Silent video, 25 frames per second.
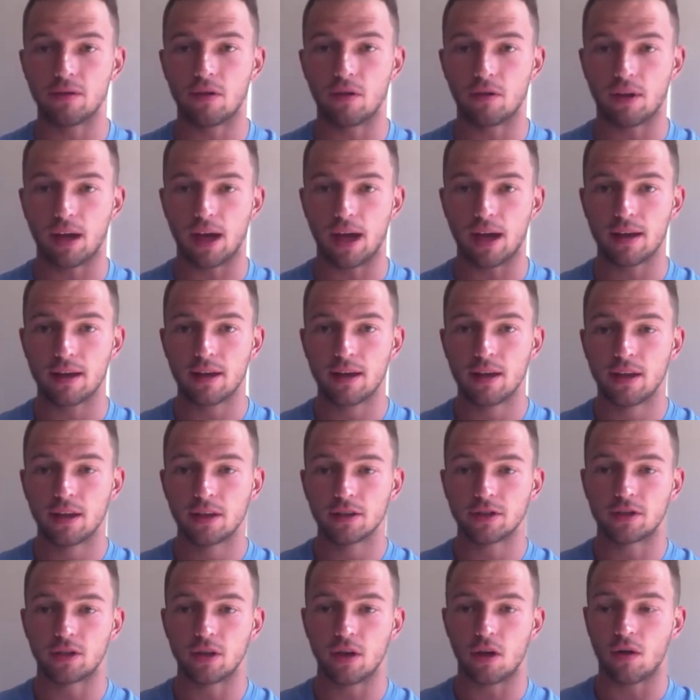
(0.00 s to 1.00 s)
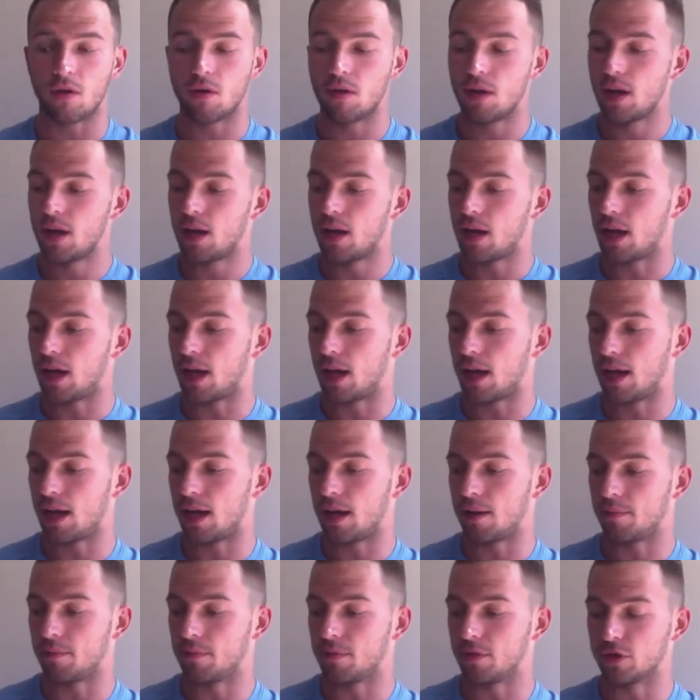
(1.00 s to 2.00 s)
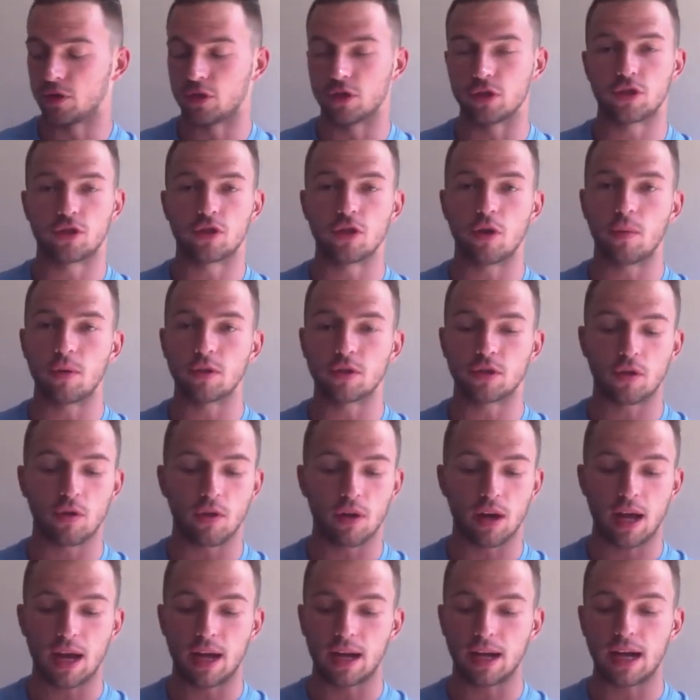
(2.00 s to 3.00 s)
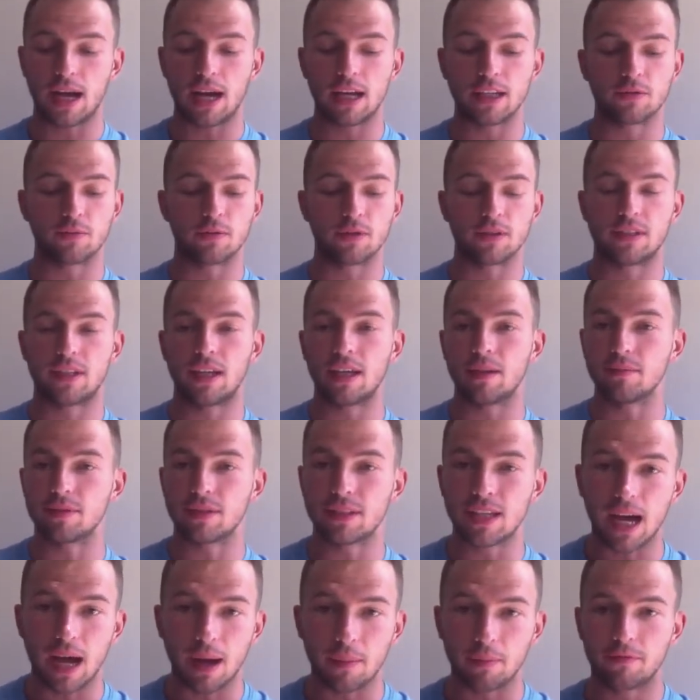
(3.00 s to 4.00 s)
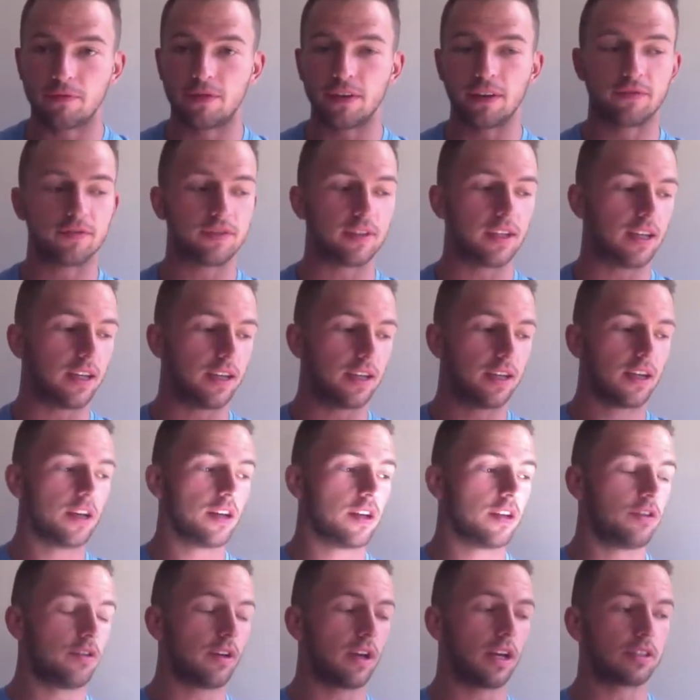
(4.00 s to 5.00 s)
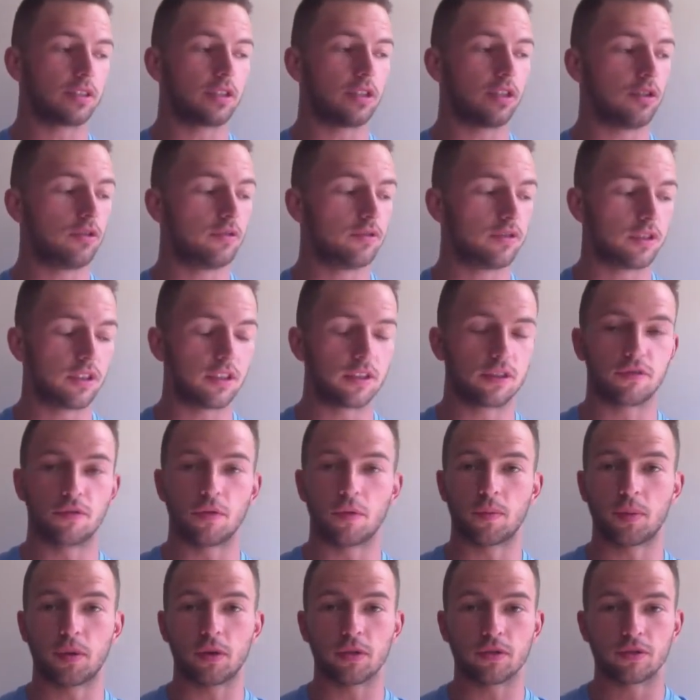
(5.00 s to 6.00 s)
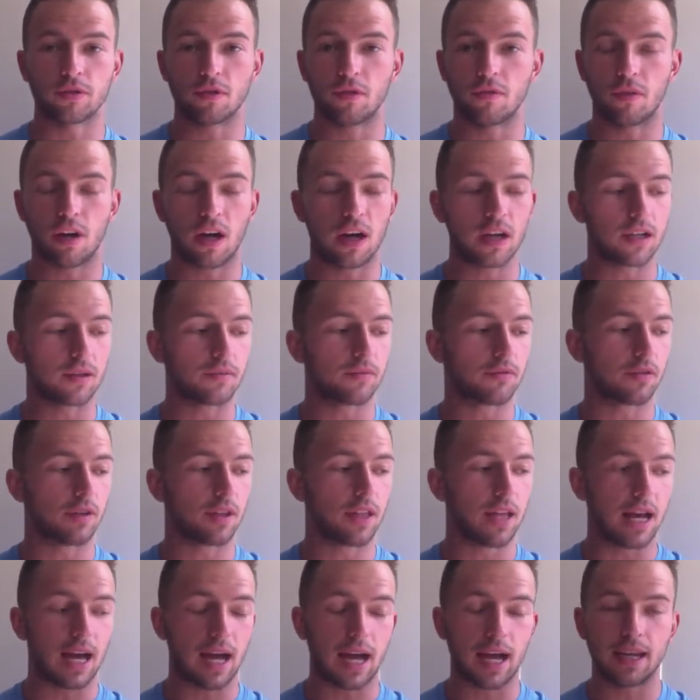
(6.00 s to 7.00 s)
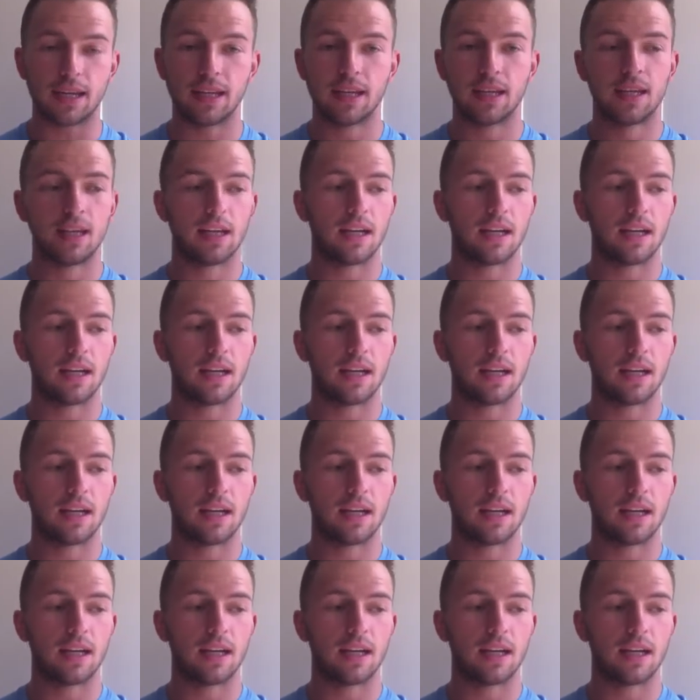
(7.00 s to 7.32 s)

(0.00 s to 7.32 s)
Okay, so there's just so much going on, guys. With Tim's Top 50, you guys can use this for personal volume for that.